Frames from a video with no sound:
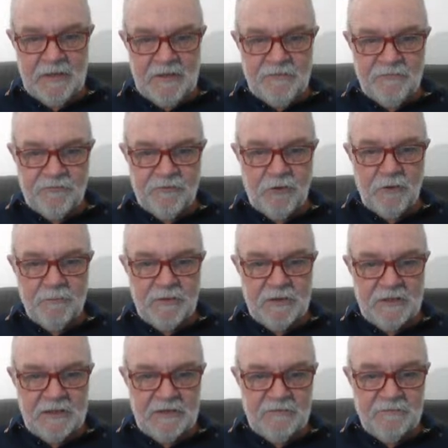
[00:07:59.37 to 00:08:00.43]
from
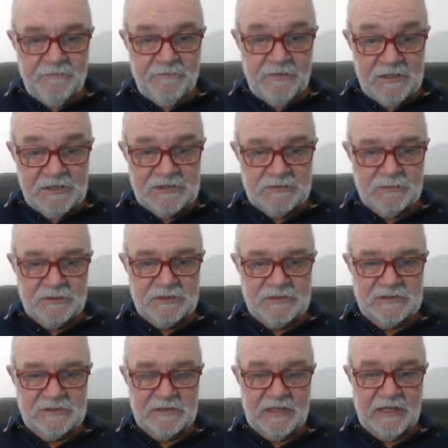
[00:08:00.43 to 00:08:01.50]
the finish, which
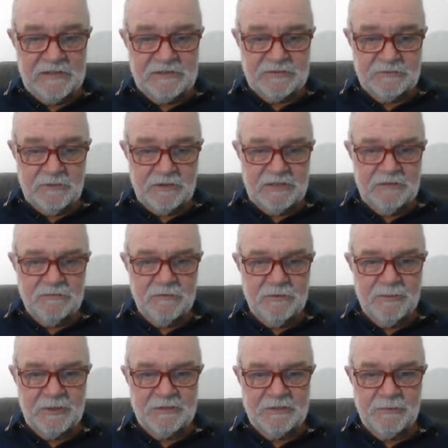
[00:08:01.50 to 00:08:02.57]
is Lanzarote,
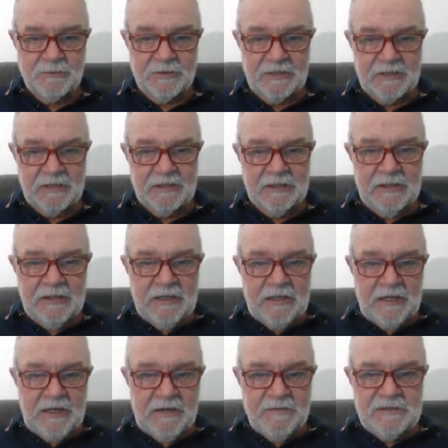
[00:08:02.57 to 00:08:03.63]
Rubicon Marina,
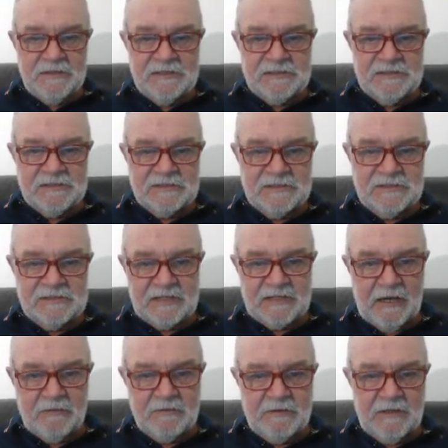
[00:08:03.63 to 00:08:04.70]
and the distance he
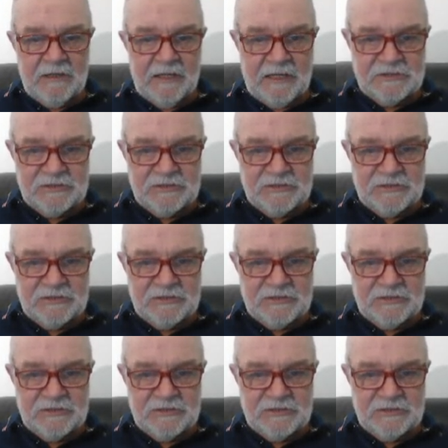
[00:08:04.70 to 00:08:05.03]
sailed in the last